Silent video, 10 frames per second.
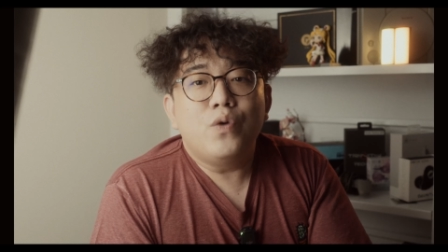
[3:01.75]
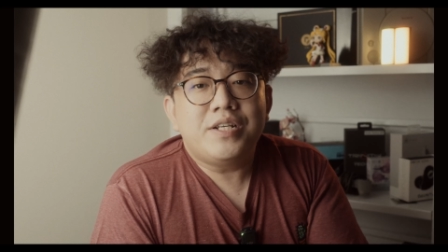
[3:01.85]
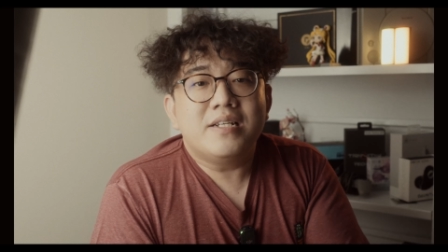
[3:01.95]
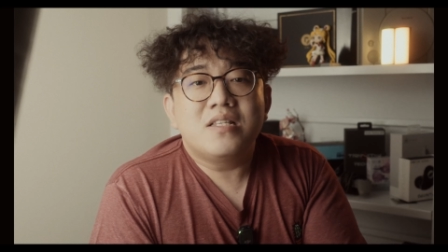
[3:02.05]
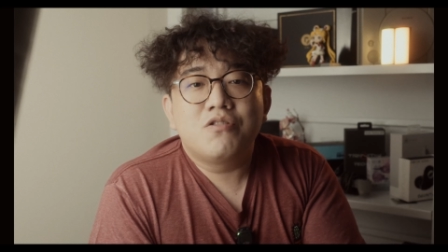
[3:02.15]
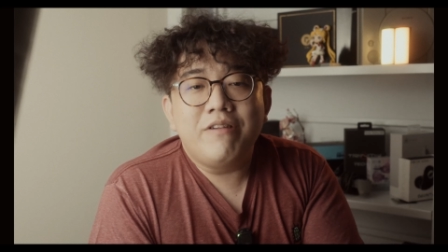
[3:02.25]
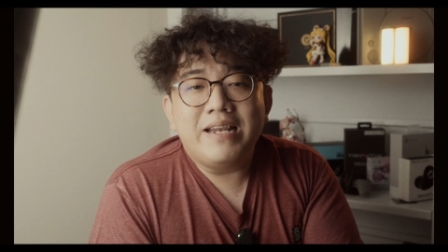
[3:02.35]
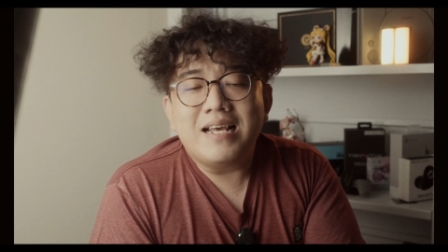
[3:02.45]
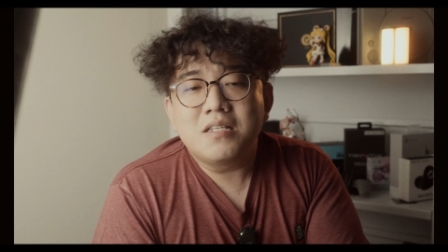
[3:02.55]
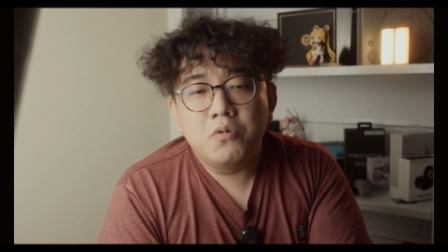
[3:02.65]
which is
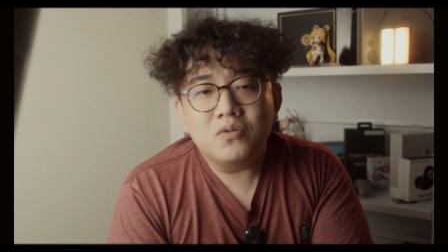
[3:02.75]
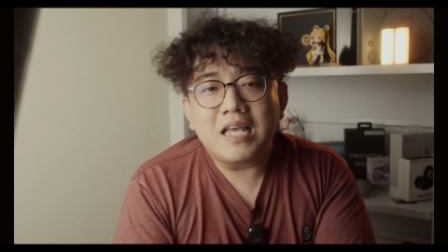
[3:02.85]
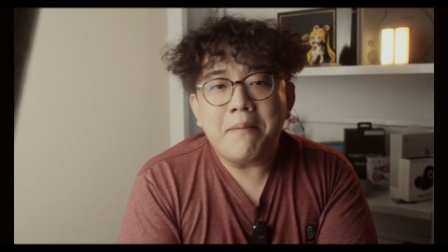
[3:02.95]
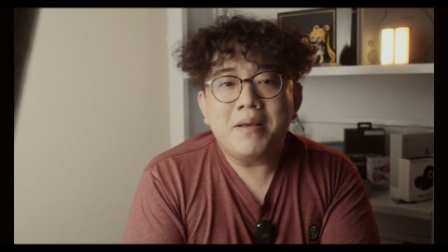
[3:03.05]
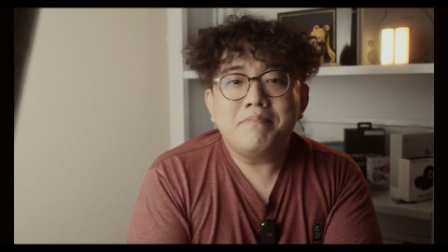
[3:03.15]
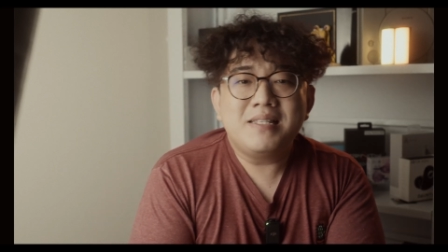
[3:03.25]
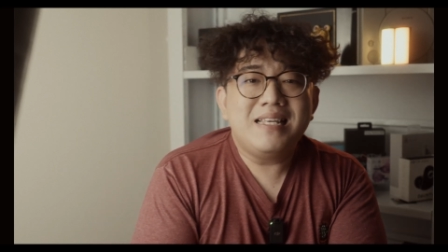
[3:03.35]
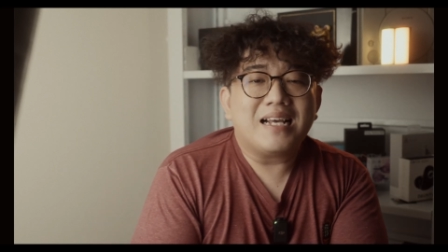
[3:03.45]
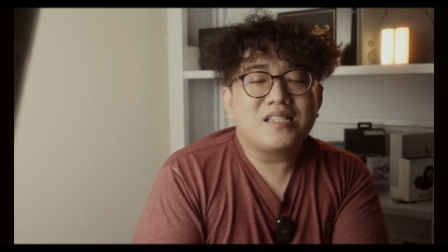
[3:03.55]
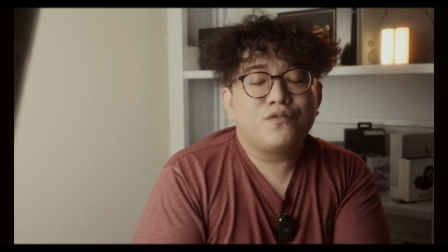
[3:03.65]
great as most
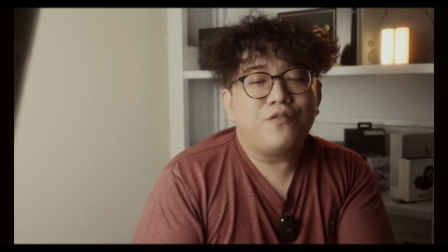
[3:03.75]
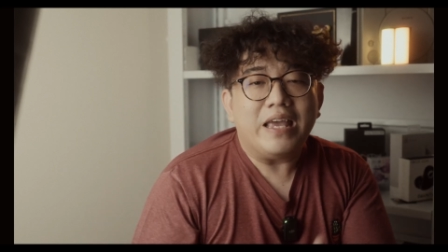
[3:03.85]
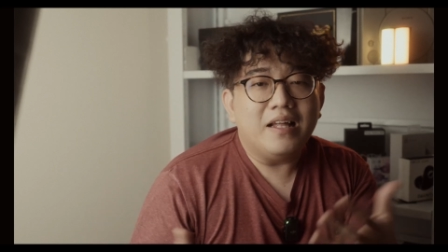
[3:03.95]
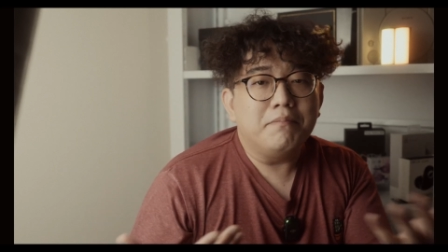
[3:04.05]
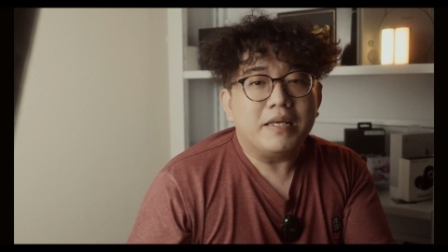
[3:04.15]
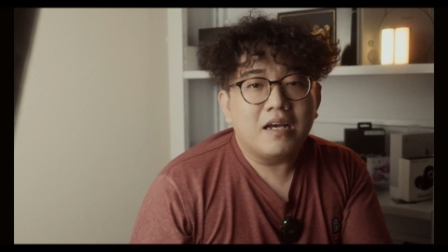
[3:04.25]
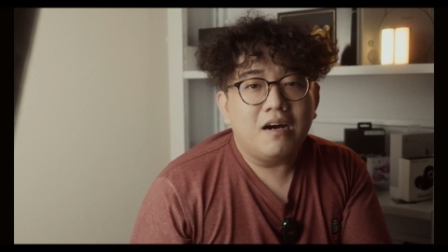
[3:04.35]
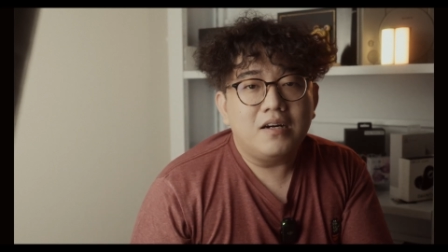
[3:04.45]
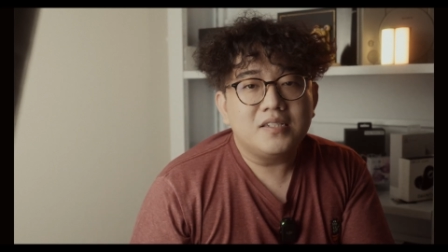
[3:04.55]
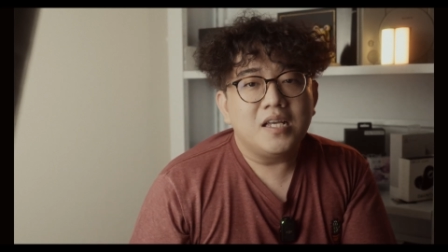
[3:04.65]
MMCX fail
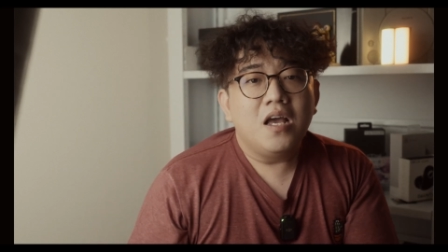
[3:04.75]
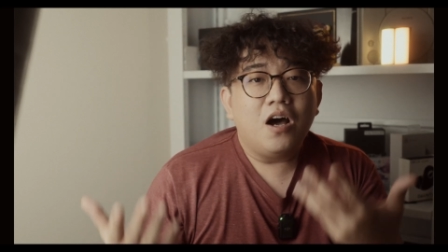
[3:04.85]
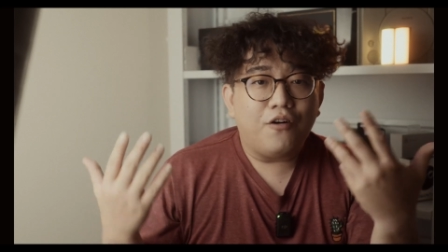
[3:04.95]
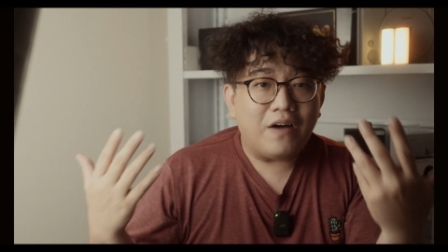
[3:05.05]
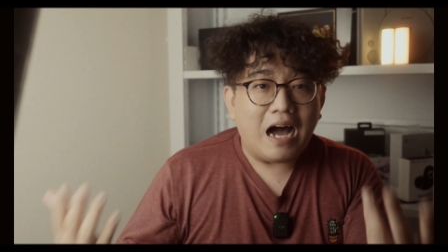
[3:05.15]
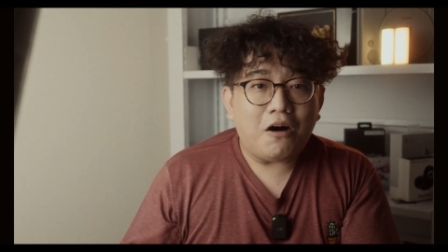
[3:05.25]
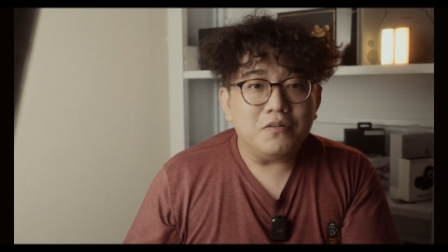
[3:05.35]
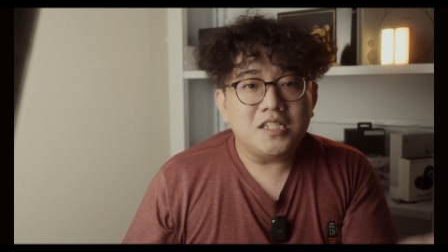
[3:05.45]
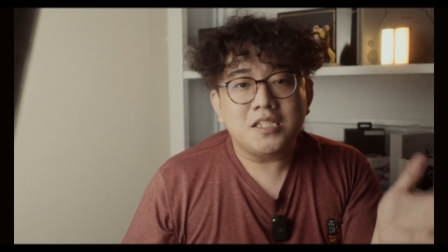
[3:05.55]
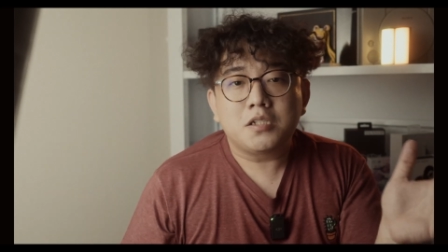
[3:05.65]
because of how
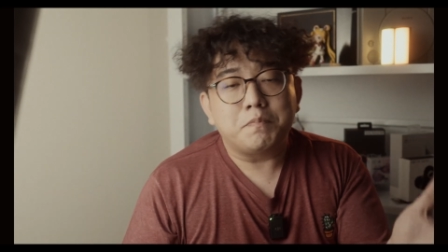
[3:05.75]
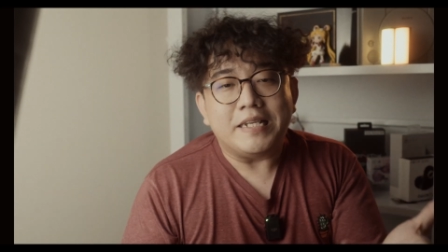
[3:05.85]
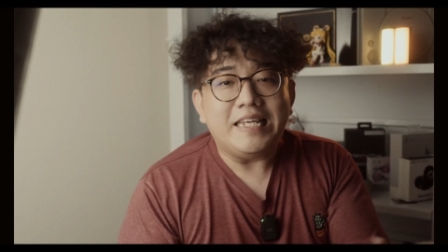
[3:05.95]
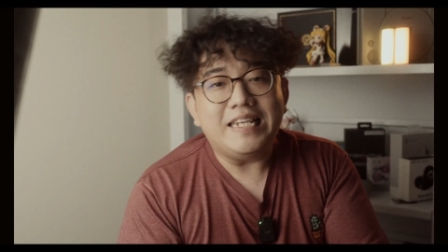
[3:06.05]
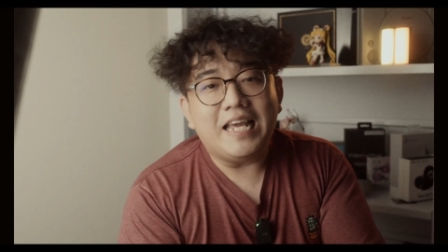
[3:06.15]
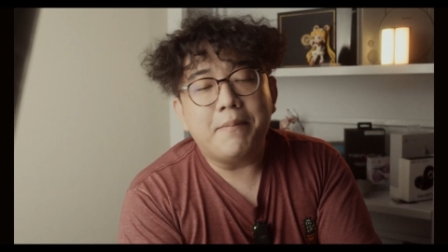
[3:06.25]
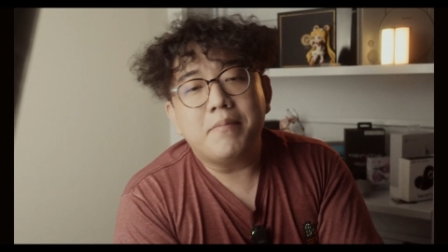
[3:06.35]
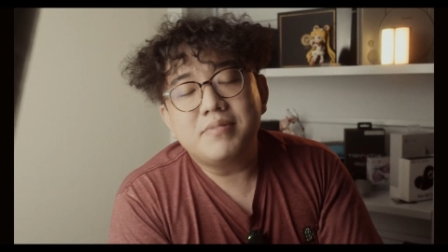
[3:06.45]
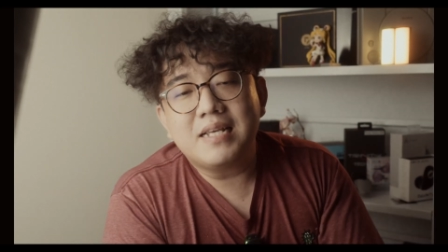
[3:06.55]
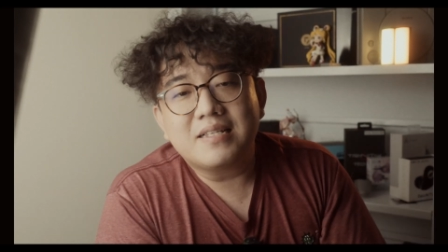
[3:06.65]
spinny the
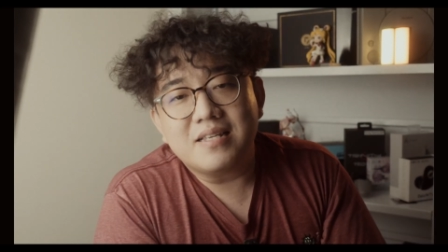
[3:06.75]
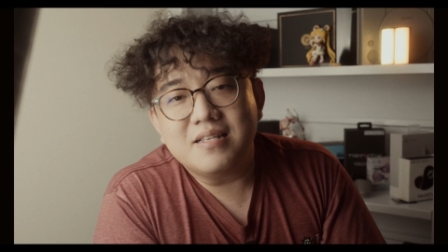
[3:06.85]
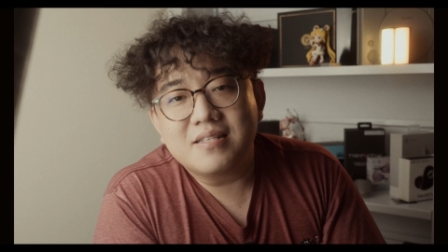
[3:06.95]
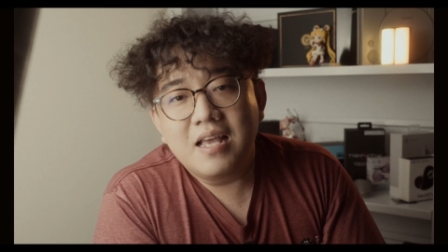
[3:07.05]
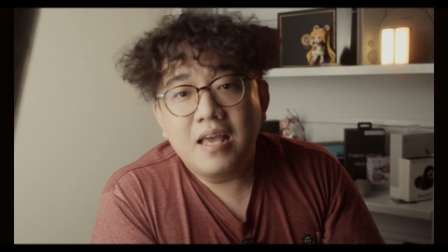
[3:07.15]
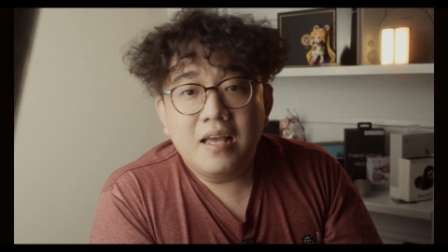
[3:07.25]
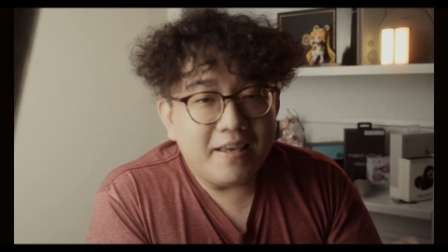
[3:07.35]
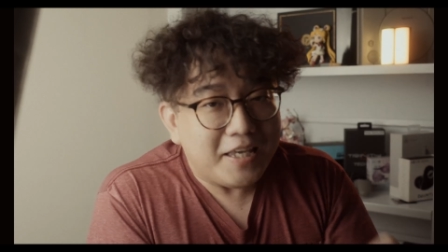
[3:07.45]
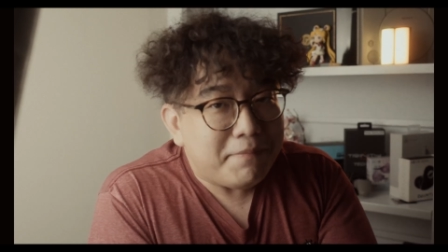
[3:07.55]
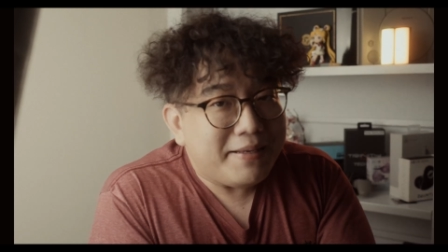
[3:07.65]
MMCX is.
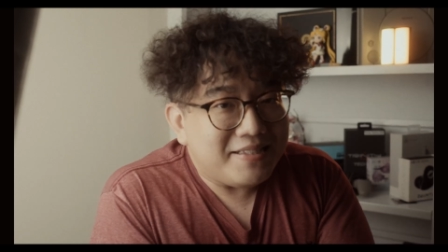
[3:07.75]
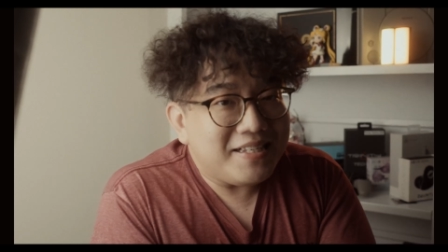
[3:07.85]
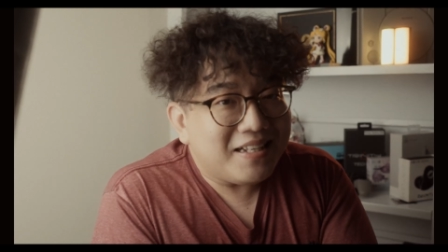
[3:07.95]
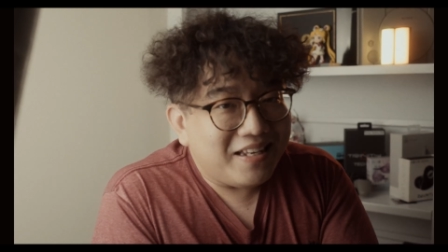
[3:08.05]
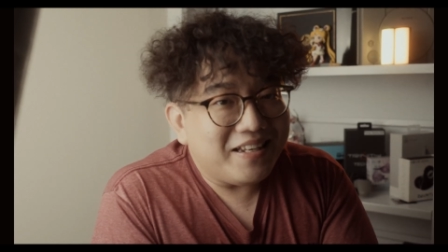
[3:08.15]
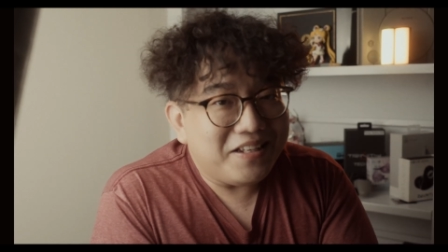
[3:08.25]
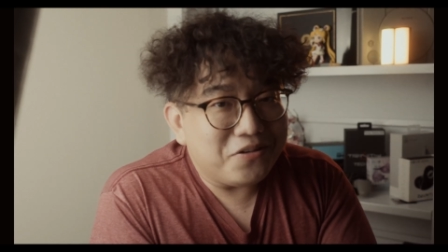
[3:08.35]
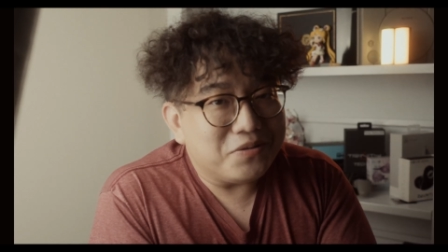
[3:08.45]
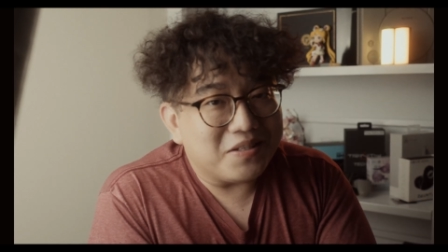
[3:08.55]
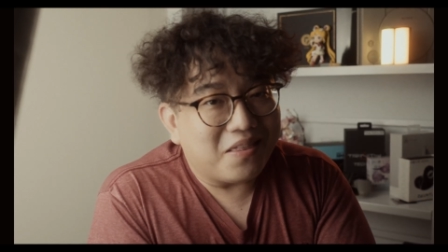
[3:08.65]
EPZ clearly
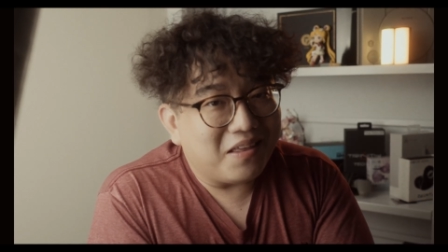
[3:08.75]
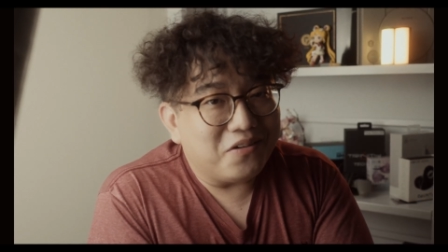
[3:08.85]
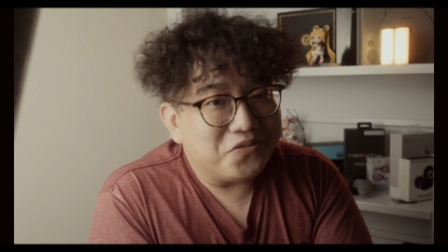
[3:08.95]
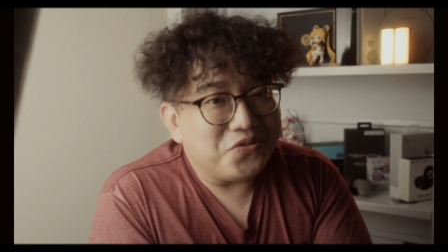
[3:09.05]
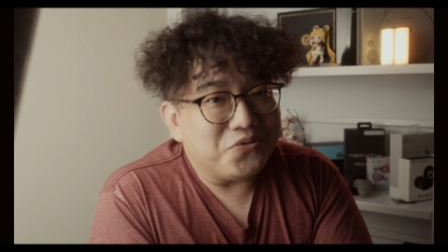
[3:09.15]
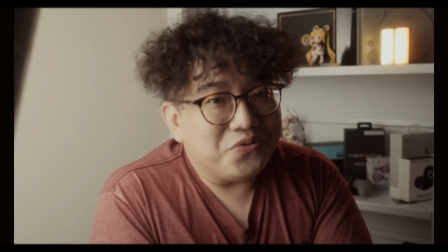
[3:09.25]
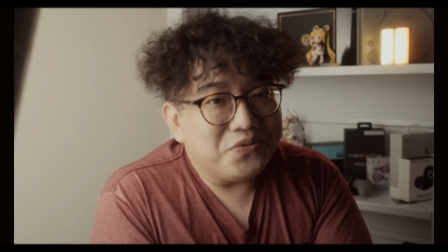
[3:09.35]
knows a thing or two.